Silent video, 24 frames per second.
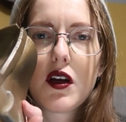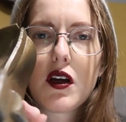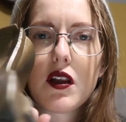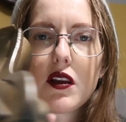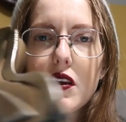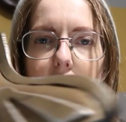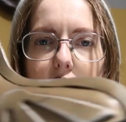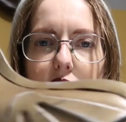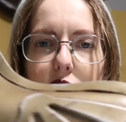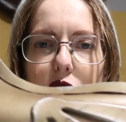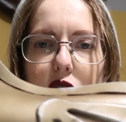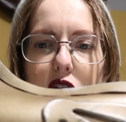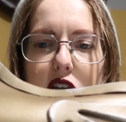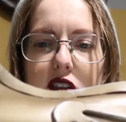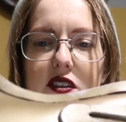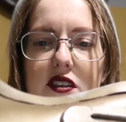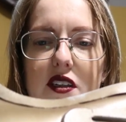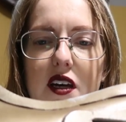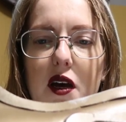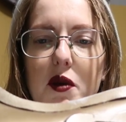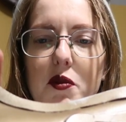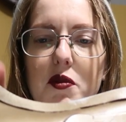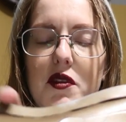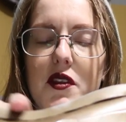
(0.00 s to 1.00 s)
a little more
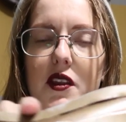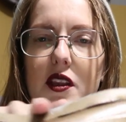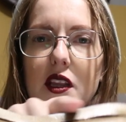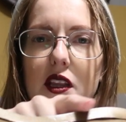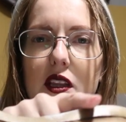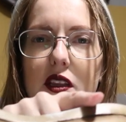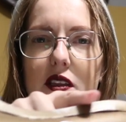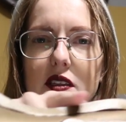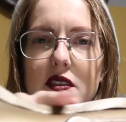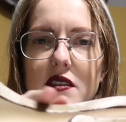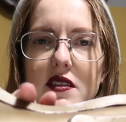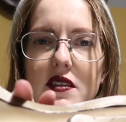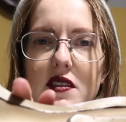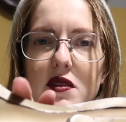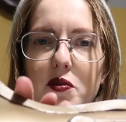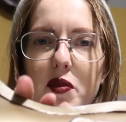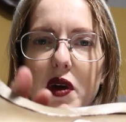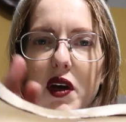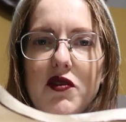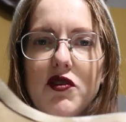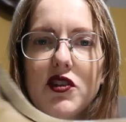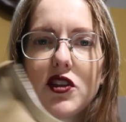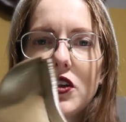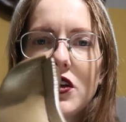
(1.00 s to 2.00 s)
depth, and then this is a
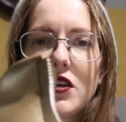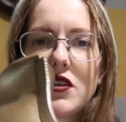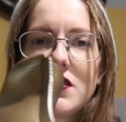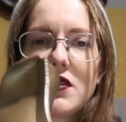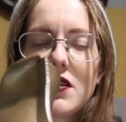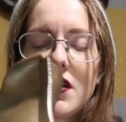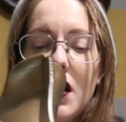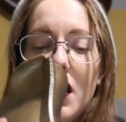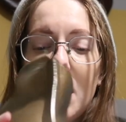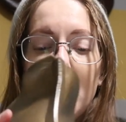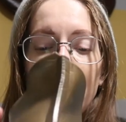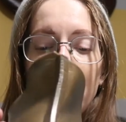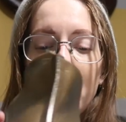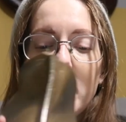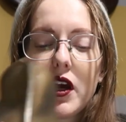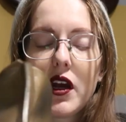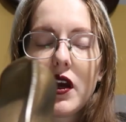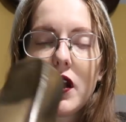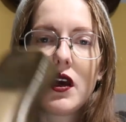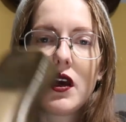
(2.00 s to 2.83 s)
bevel on top.